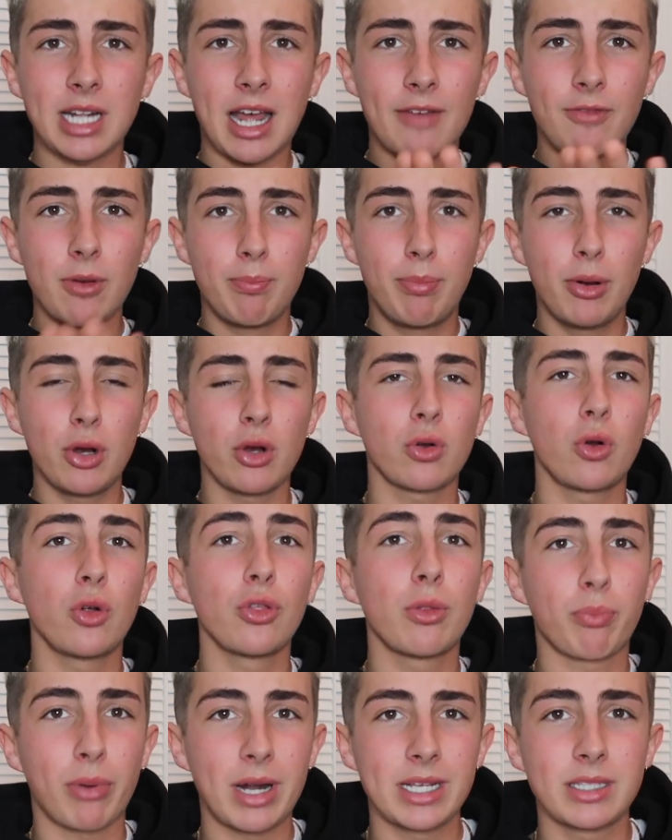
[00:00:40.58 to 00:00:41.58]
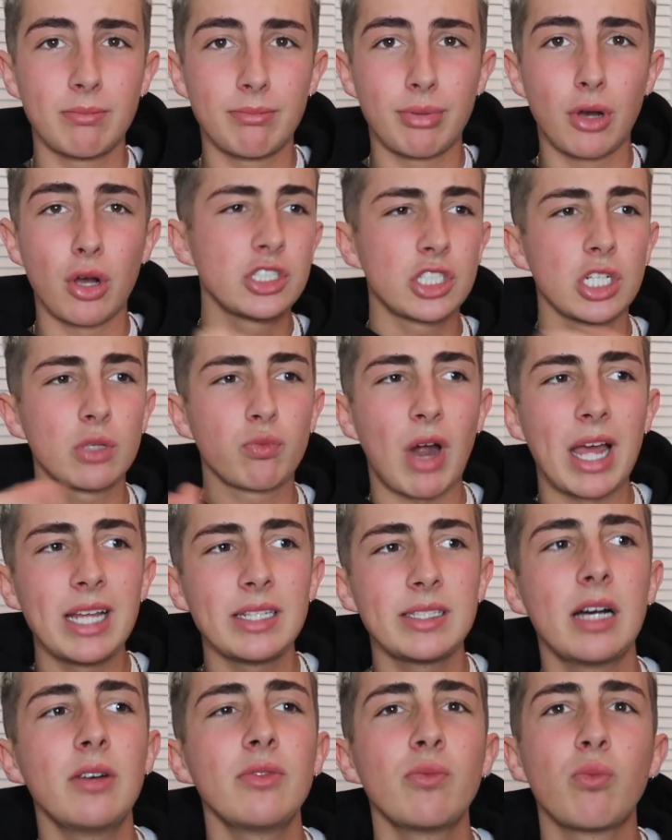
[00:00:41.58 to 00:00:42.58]
to have a book called The Present Book, and she'd write
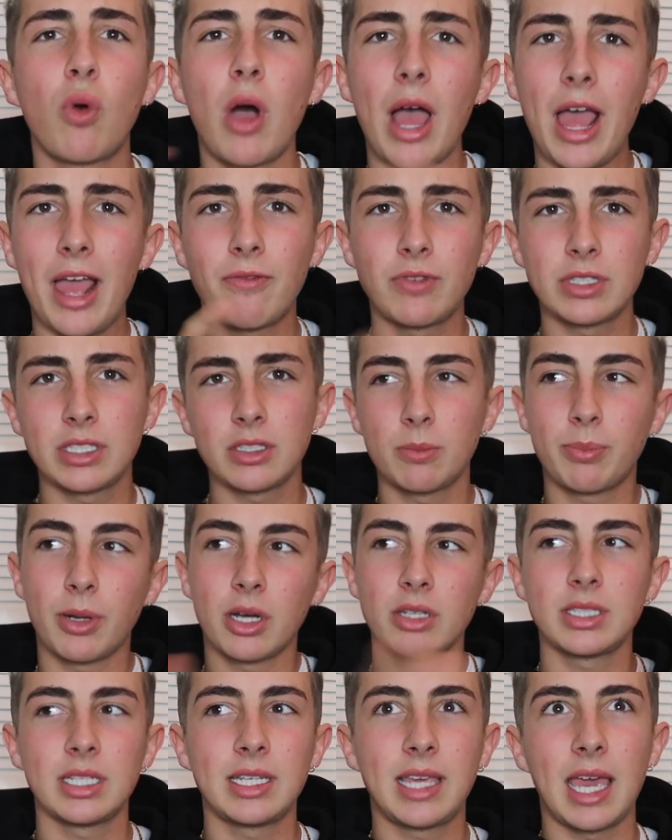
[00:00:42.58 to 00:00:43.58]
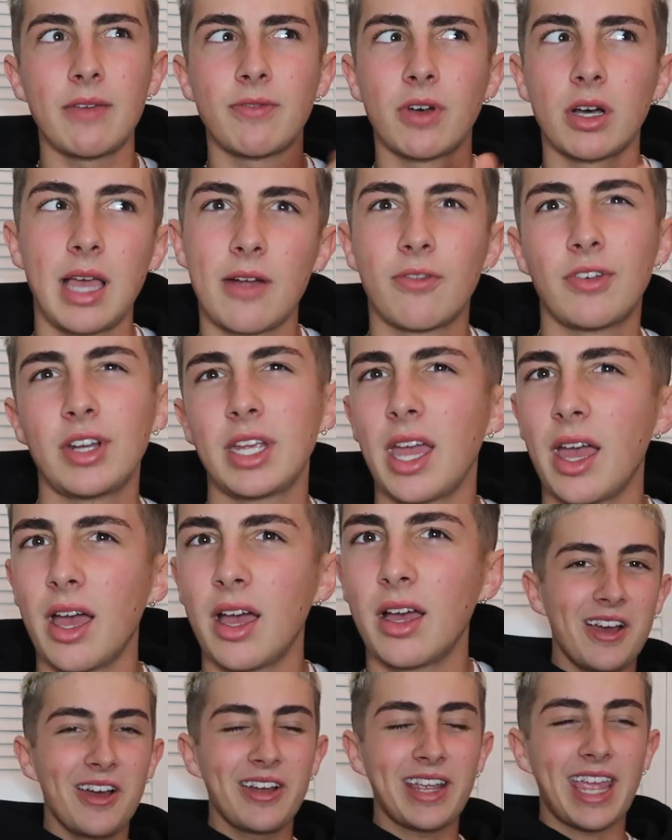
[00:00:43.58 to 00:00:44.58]
down what every single person gave up every
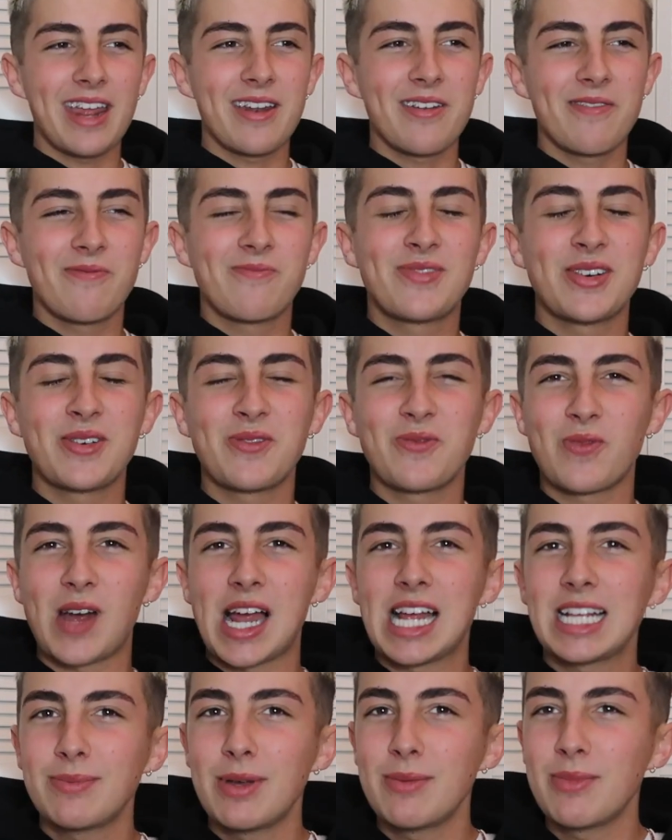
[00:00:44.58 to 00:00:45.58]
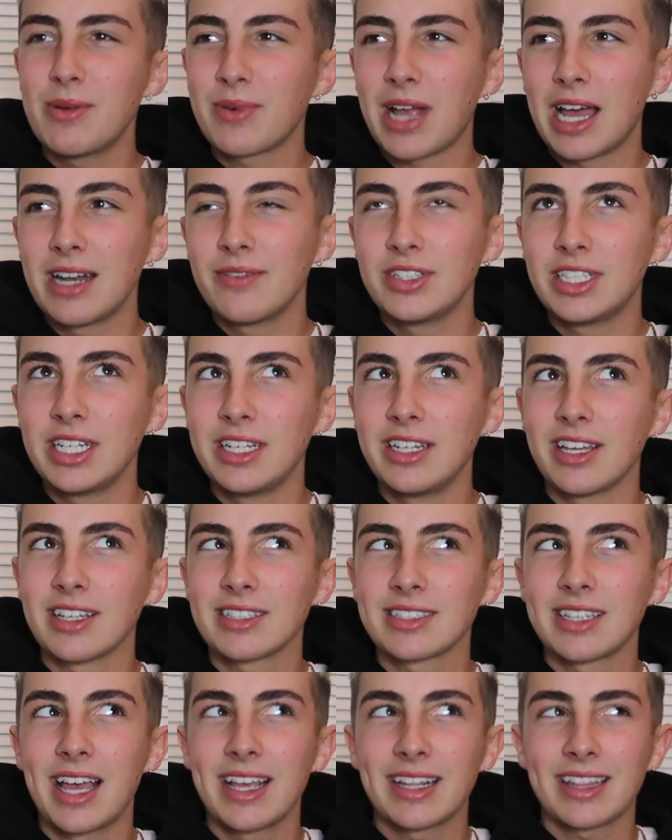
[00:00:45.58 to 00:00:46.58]
year. Okay, but why is my mom kind of a
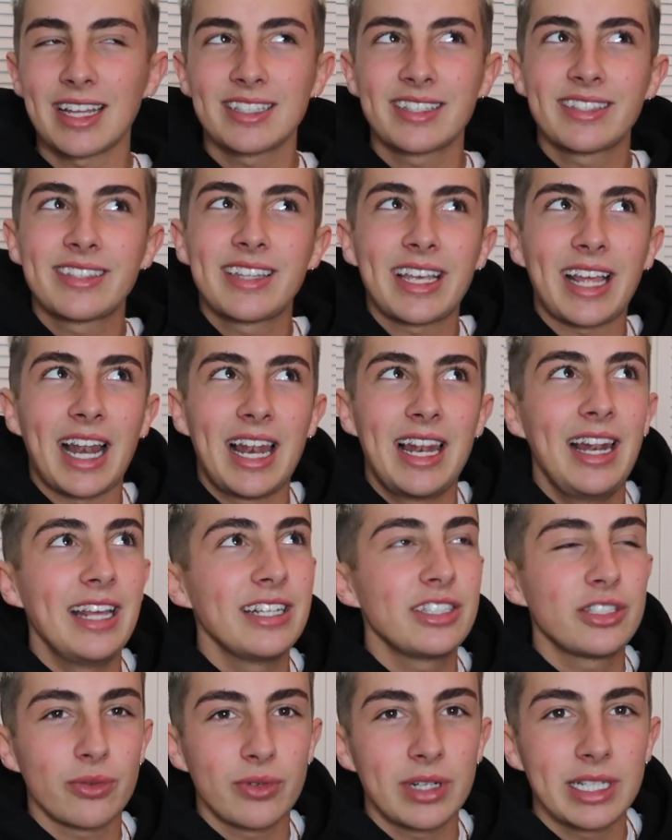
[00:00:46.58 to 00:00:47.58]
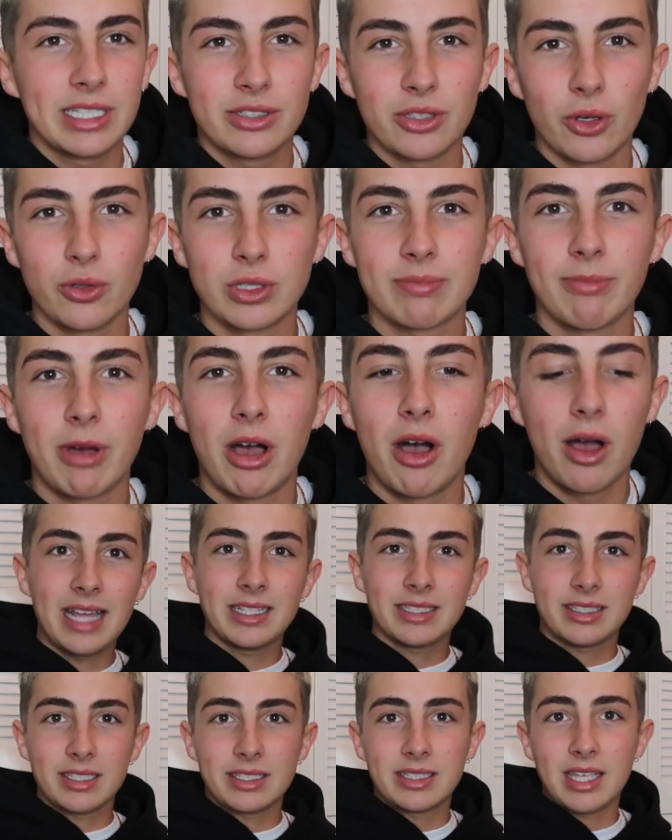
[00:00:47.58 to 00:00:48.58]
genius? Like, that's like literally so smart.
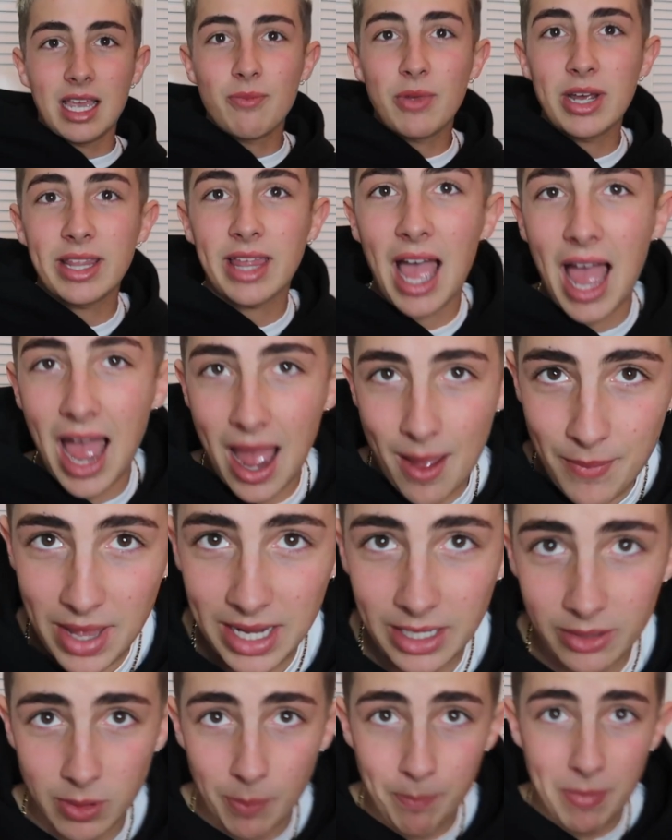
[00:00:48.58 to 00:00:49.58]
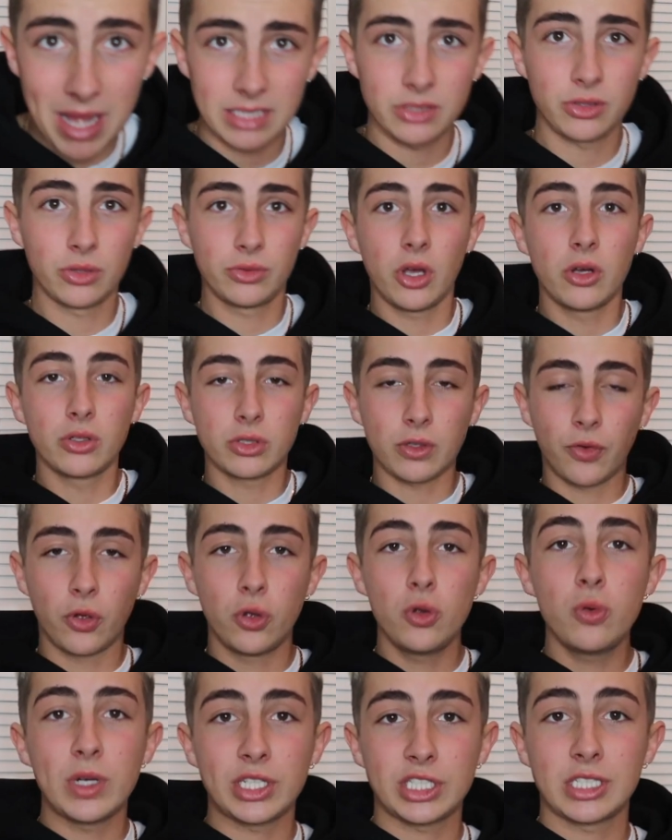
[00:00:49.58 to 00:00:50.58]
It's the same way that I make mental notes of
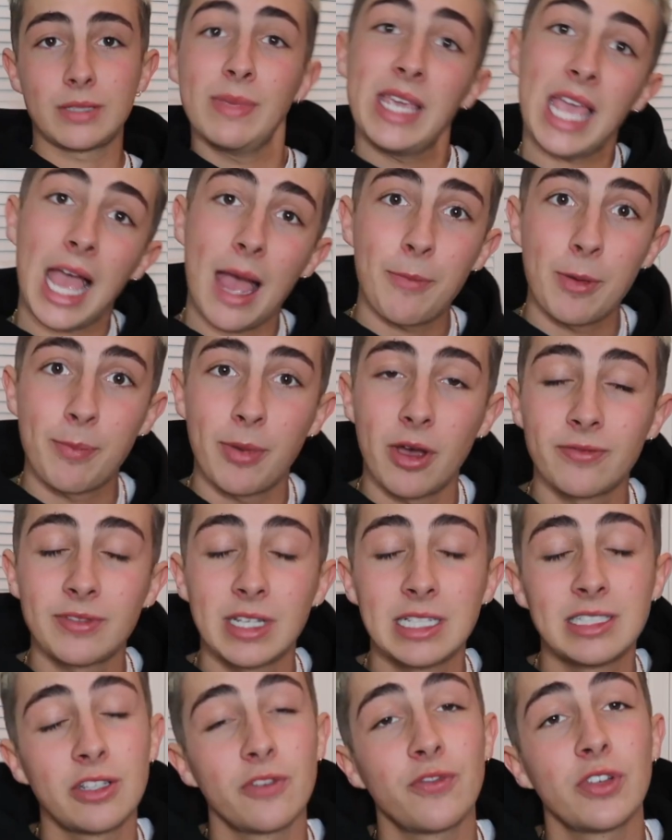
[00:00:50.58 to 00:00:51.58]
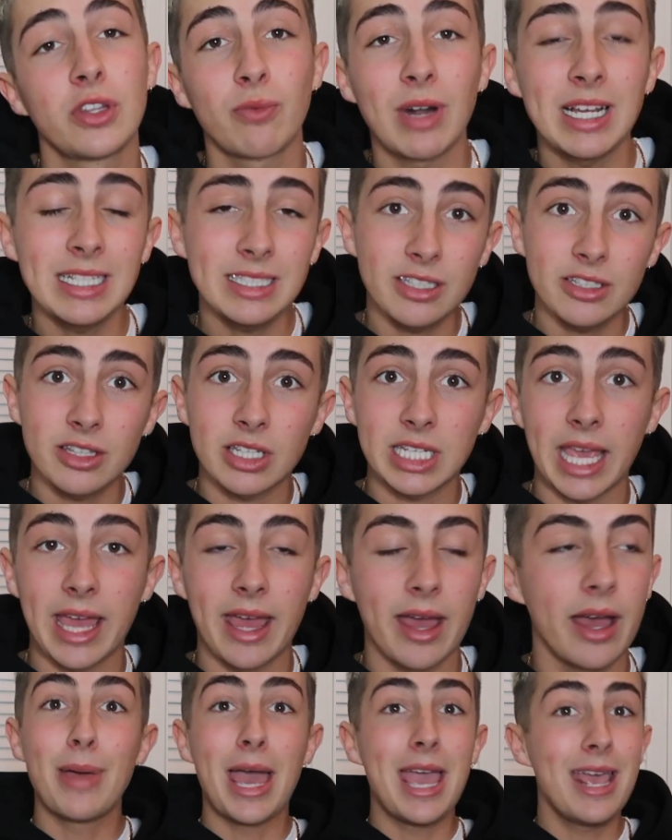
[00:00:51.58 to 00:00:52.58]
who wishes me happy birthday, so for the rest of the
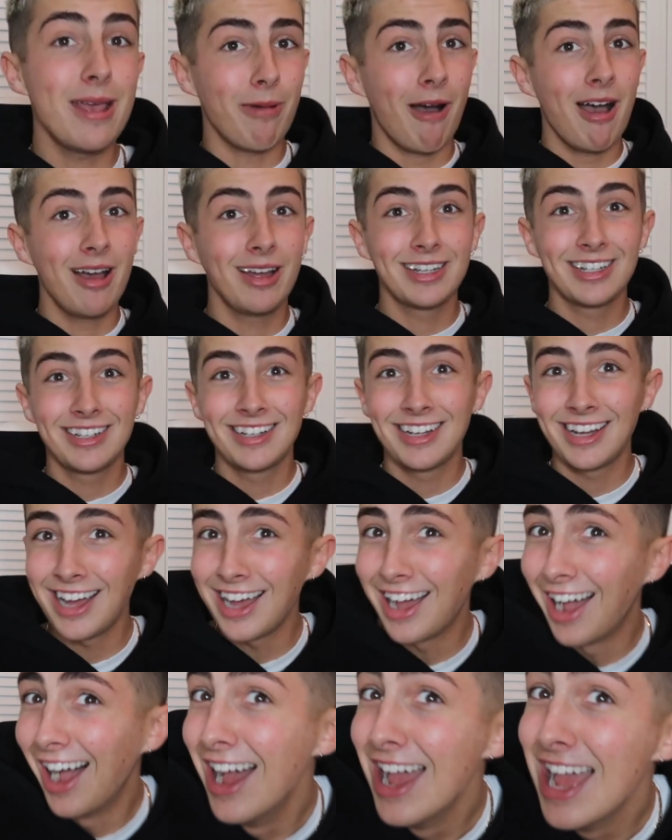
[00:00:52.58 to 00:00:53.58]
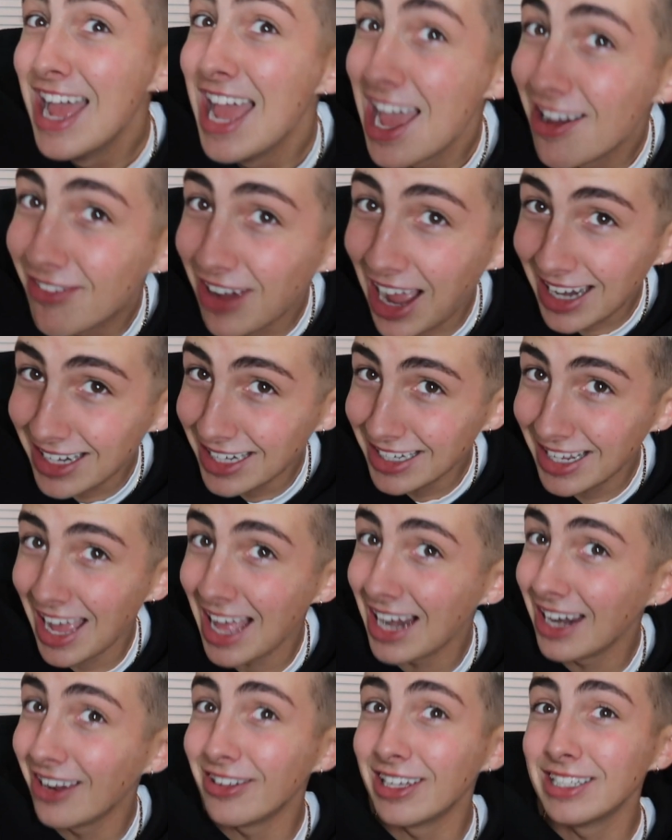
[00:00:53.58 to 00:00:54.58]
year, babe, if I didn't
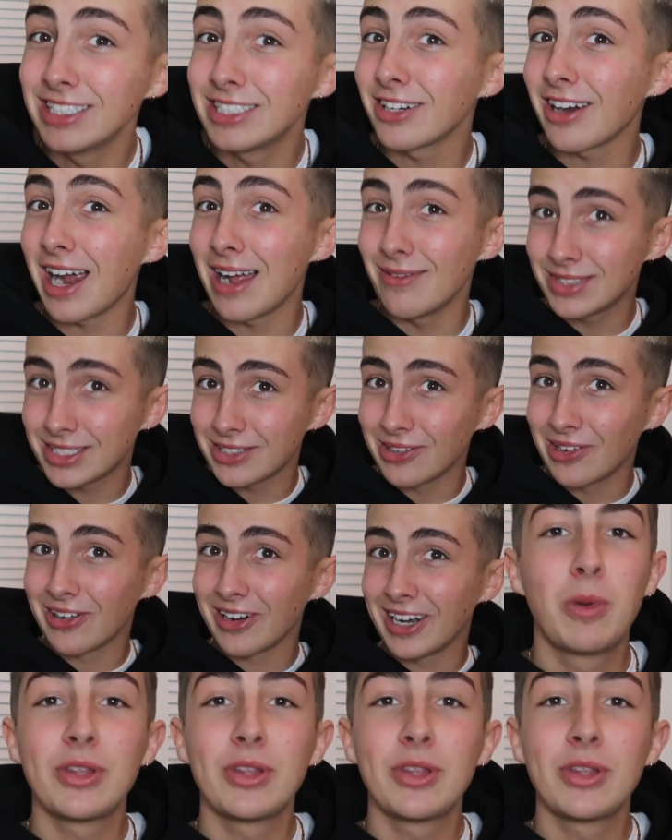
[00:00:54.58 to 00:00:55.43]
get a little Instagram story